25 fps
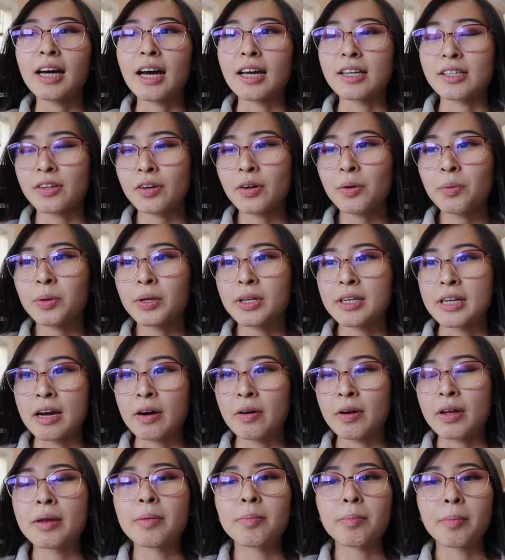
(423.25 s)
I started working
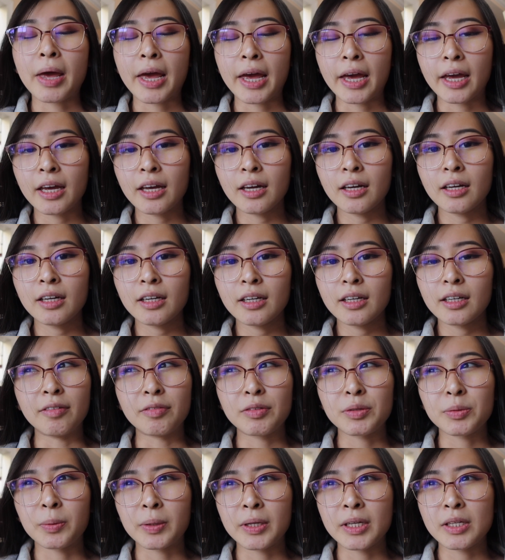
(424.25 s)
out in May
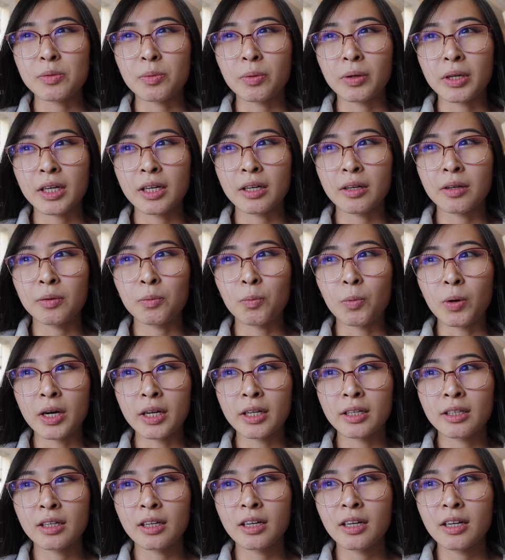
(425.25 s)
of
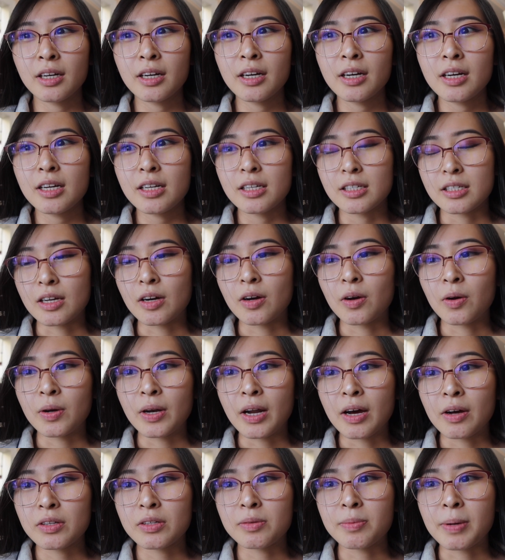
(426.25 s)
2021, so
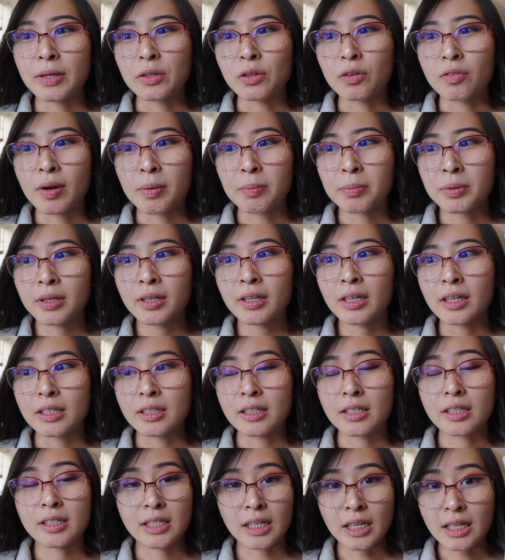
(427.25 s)
now it's about November. It
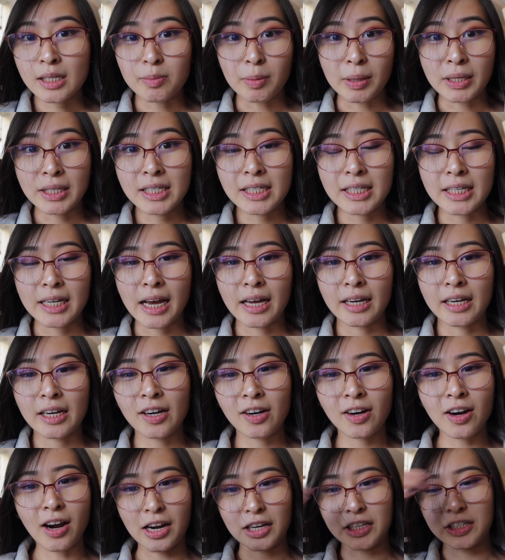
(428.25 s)
took six months to get
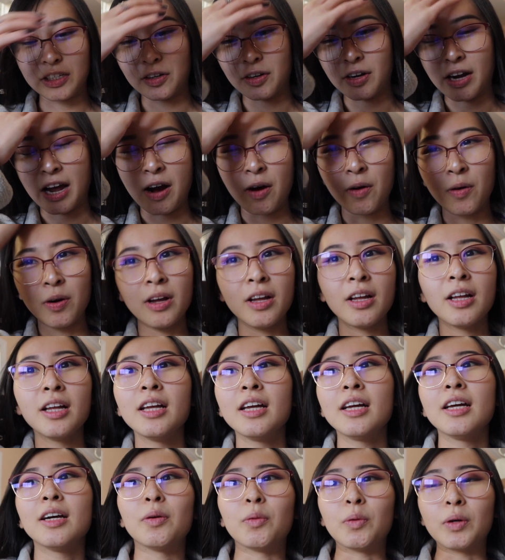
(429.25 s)
here. I started out
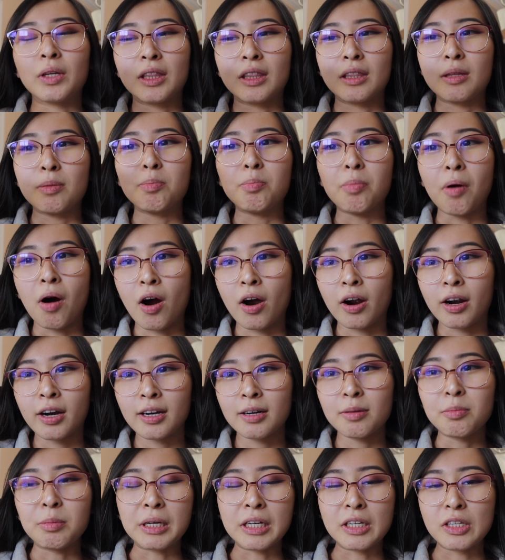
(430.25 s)
with the
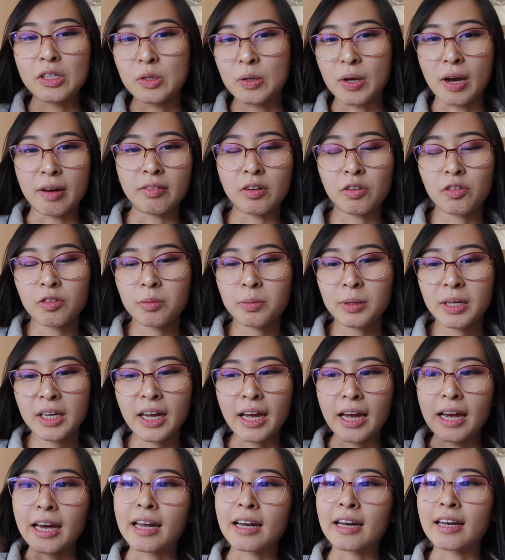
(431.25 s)
bar being too heavy for
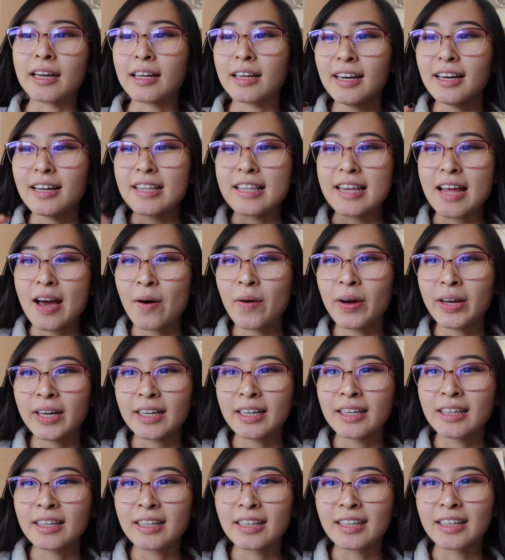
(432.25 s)
me and now I
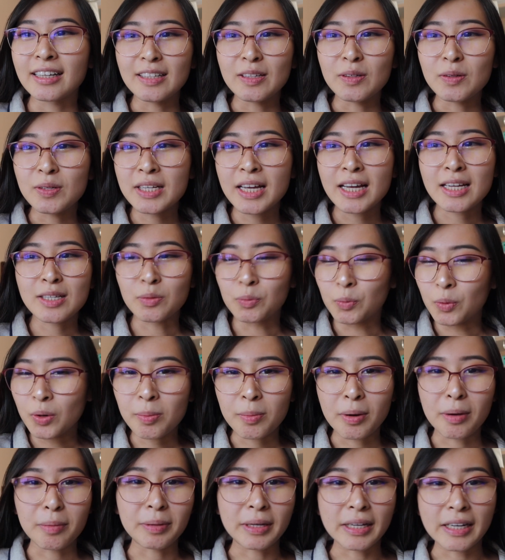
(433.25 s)
can use it as a
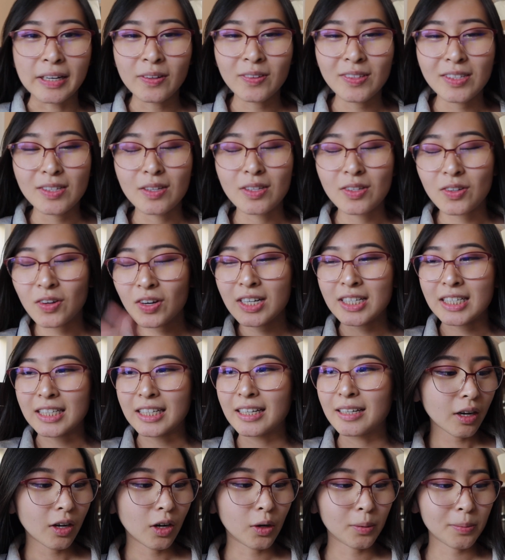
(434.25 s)
warm-up, you know? So it's crazy.
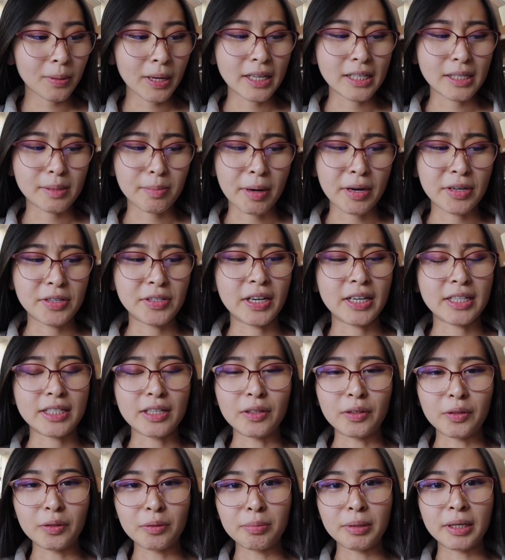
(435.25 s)
Hope that inspires you guys
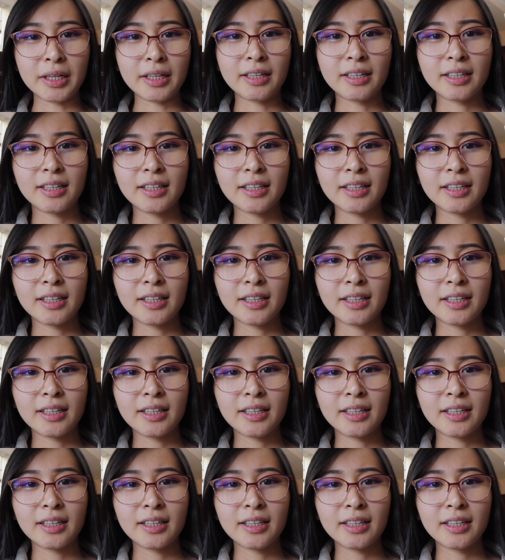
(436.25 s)
a little bit.